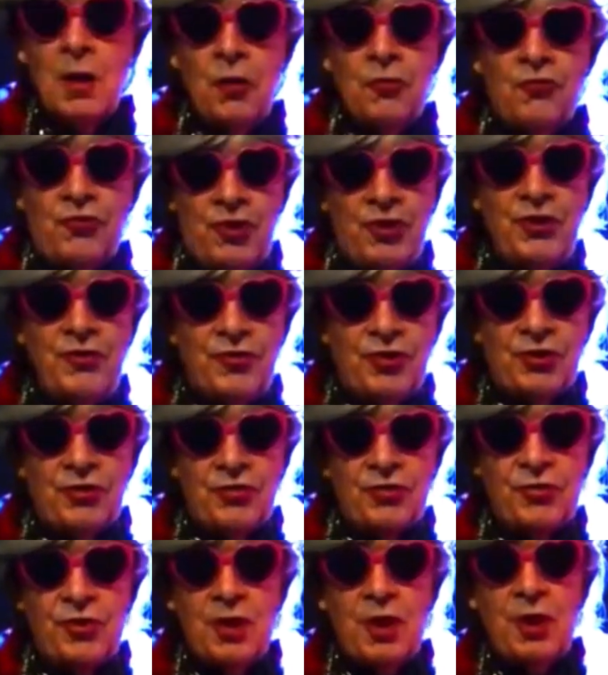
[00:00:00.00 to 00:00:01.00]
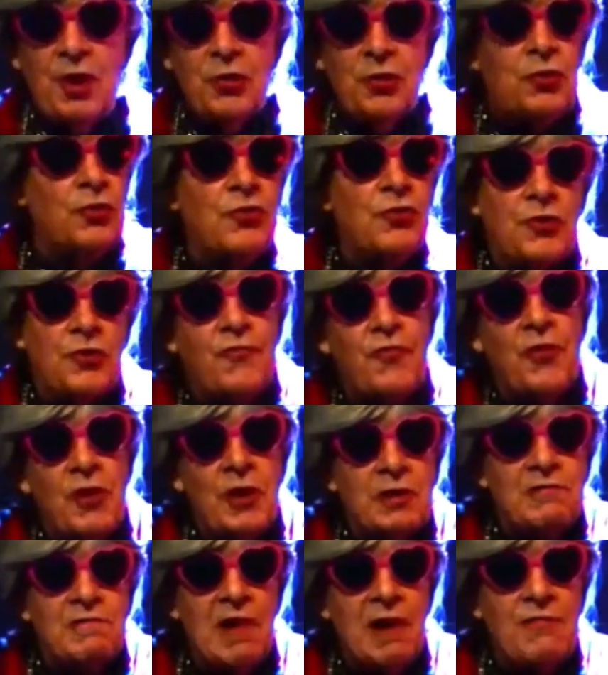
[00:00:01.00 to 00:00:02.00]
Jesus could
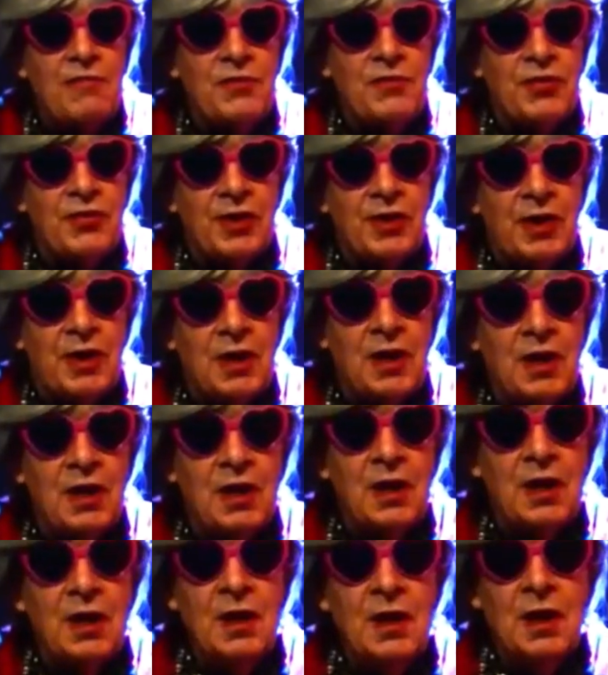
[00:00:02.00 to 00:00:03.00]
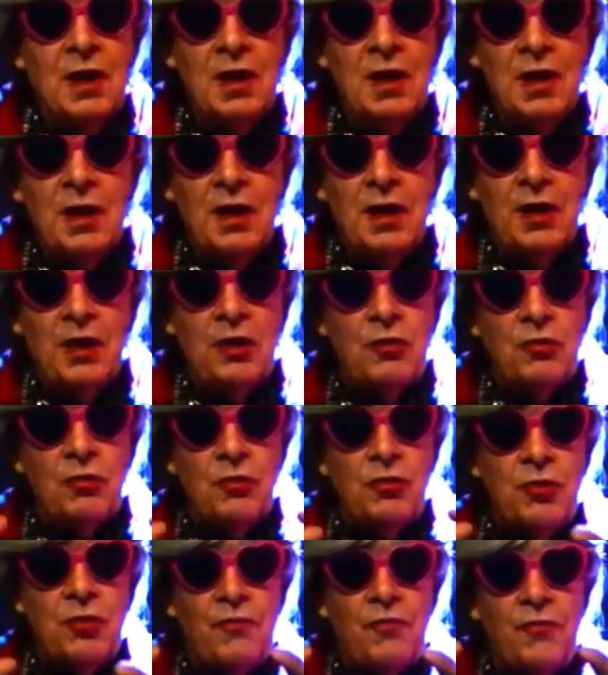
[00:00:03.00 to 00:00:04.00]
defy gravity. He
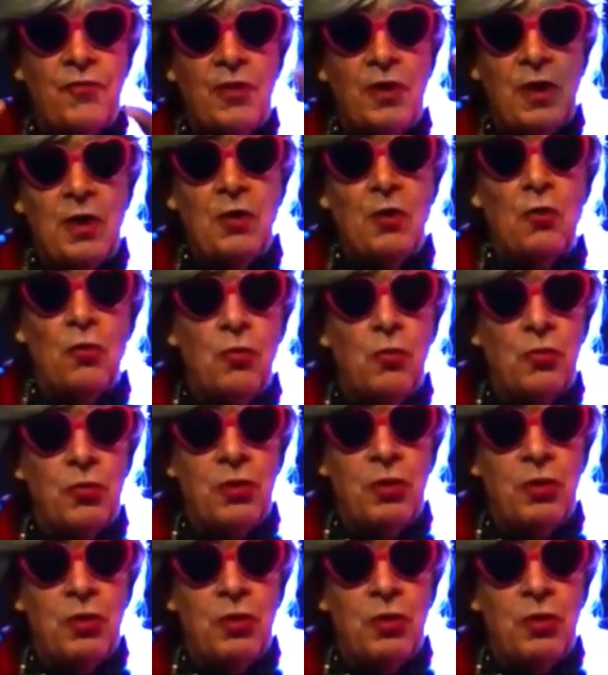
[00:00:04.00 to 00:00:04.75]
could defy all the